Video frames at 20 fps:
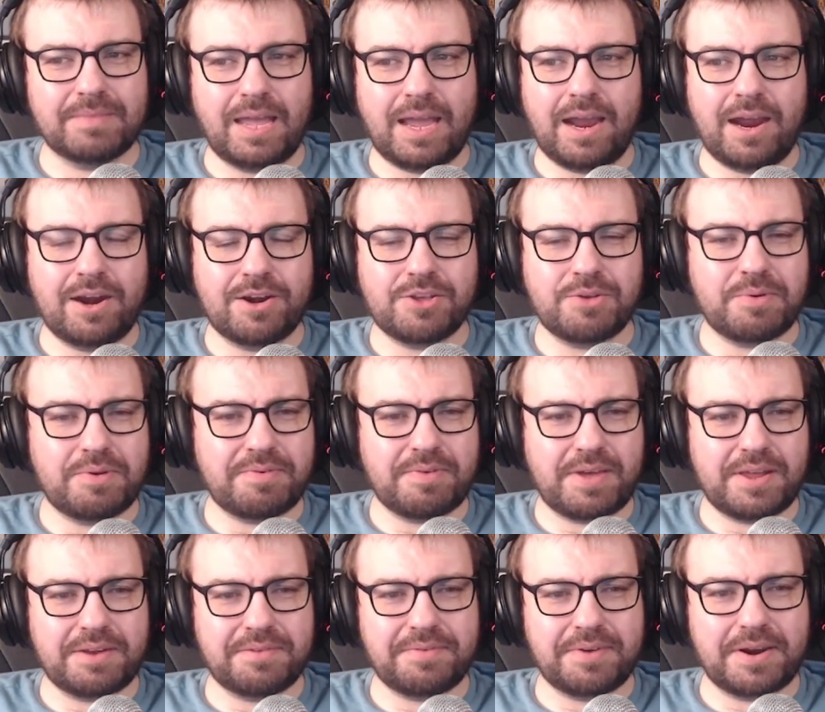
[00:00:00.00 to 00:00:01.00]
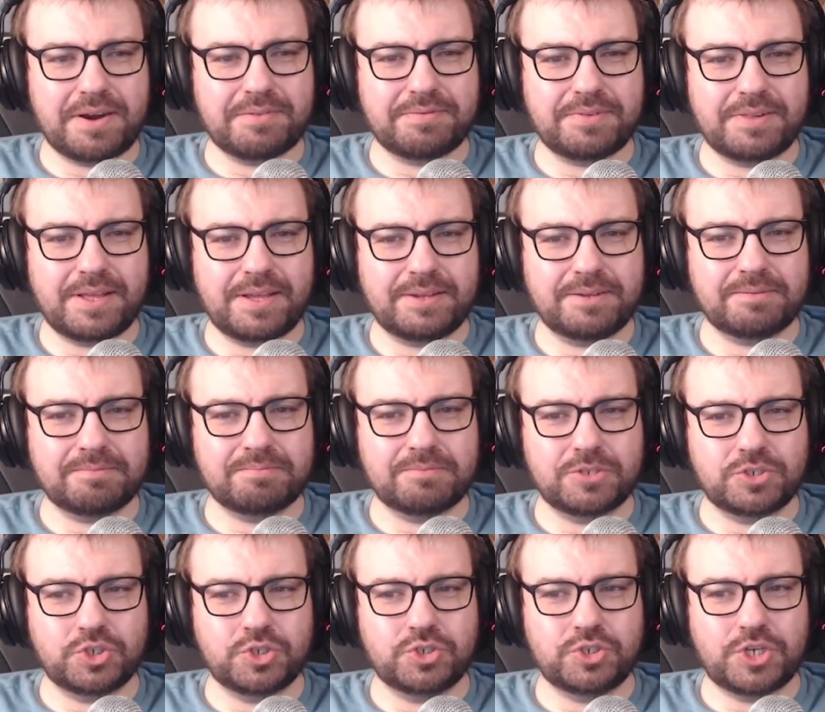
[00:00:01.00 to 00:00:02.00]
Are you a fan of Firefly?
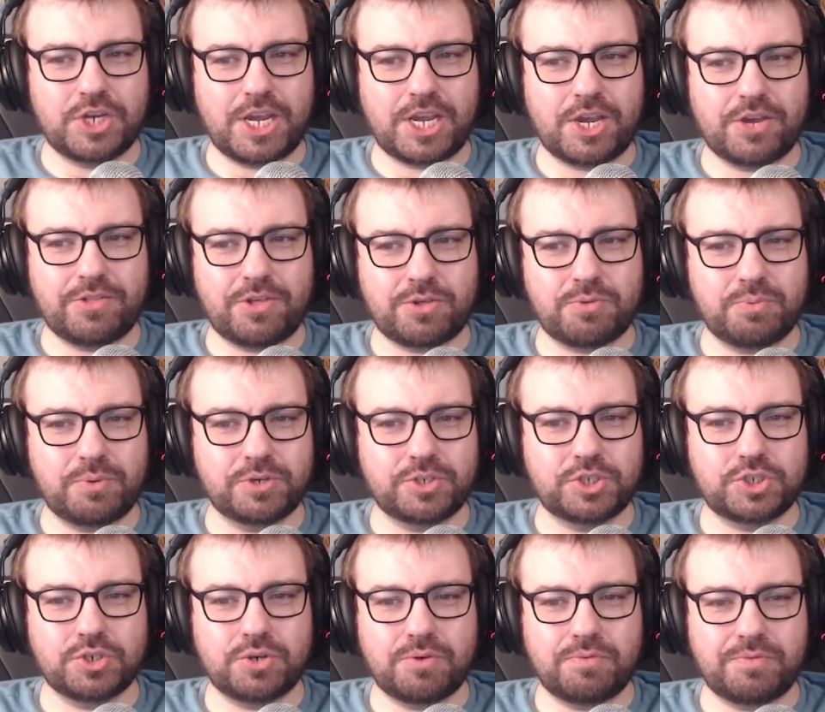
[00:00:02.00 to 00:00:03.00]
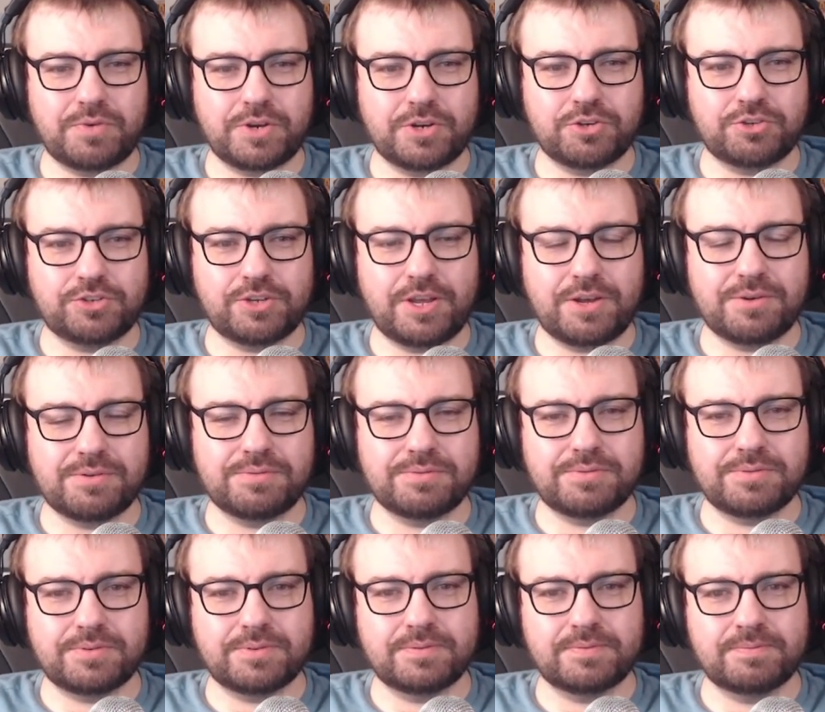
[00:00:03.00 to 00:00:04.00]
Did you check out this one shot for
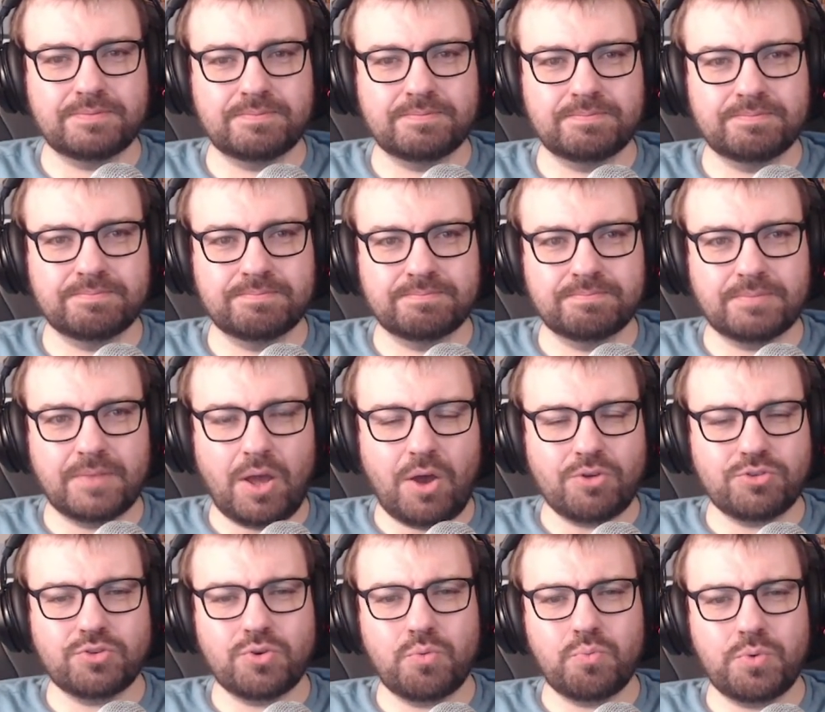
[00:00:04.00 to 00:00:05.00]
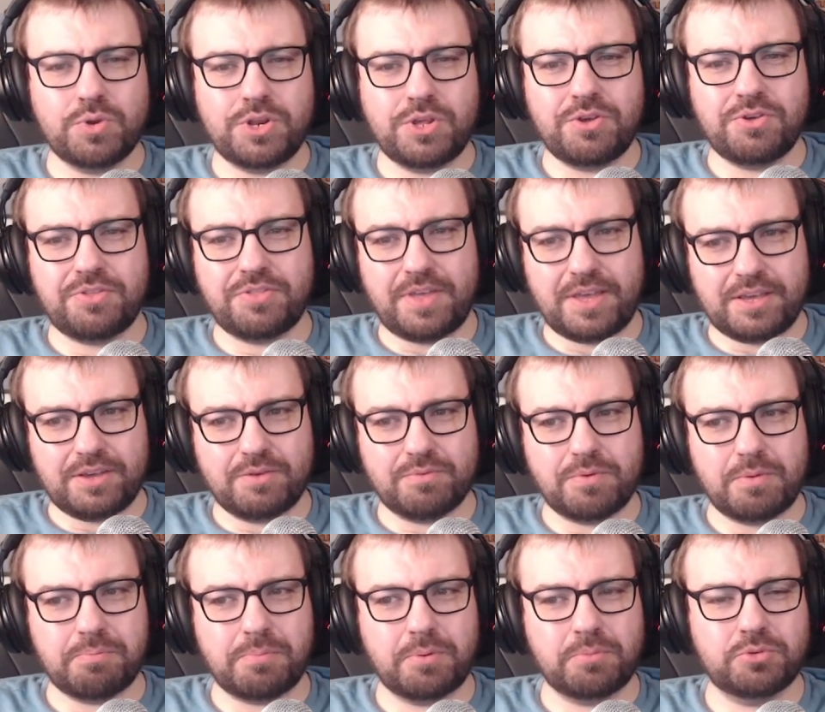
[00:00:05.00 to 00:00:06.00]
yourself? Also, what do you think of
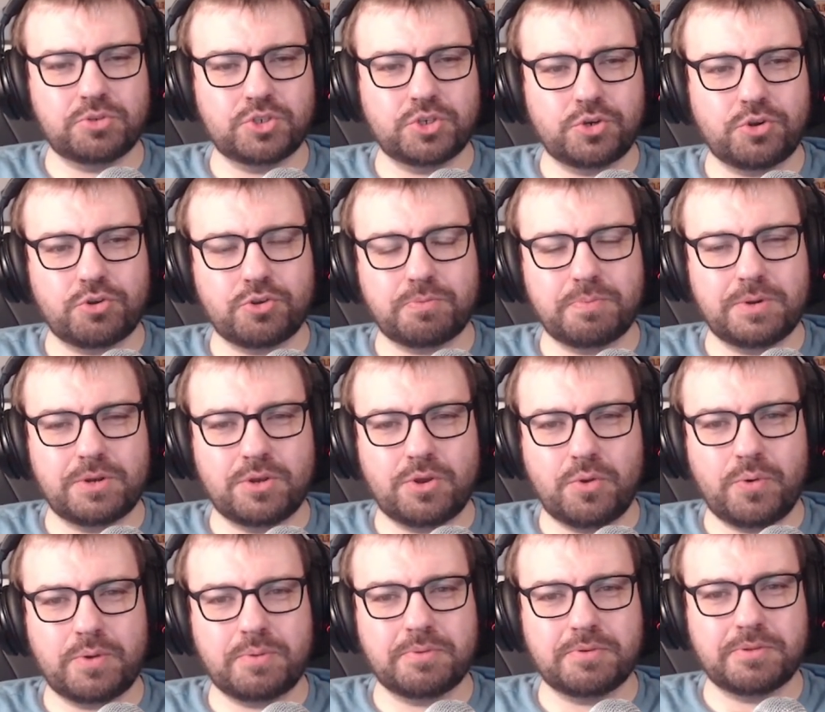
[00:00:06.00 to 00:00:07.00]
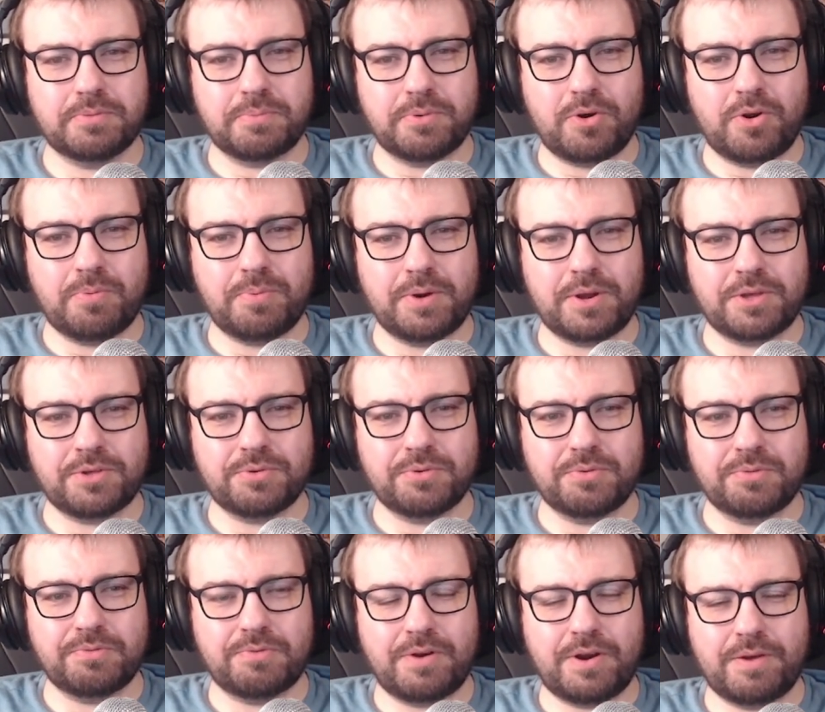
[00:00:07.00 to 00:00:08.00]
what Boom Studio has been doing with the property so
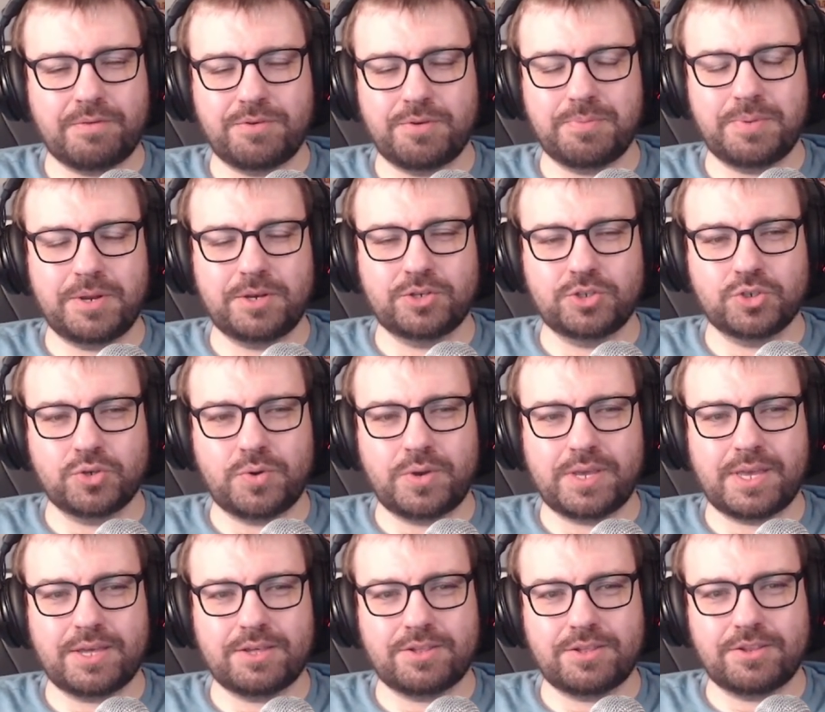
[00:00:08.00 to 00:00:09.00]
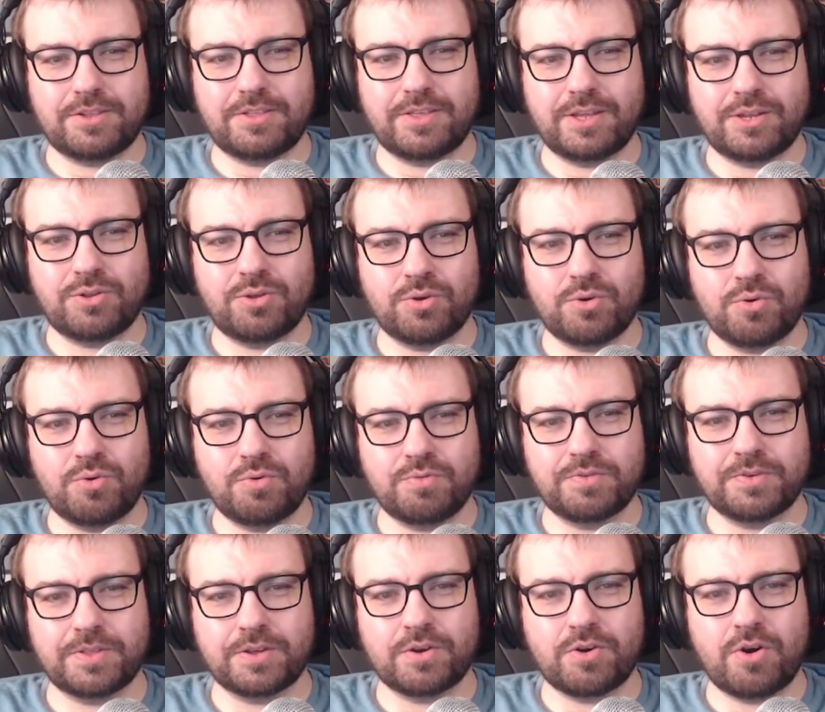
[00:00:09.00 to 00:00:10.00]
far? Have you been enjoying it since they took
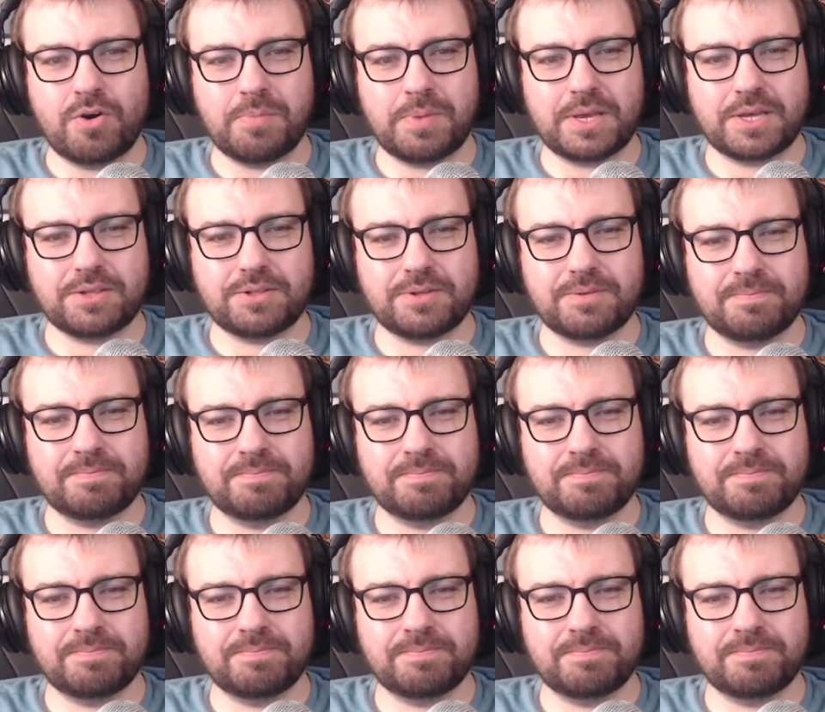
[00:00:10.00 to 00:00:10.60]
over the comics?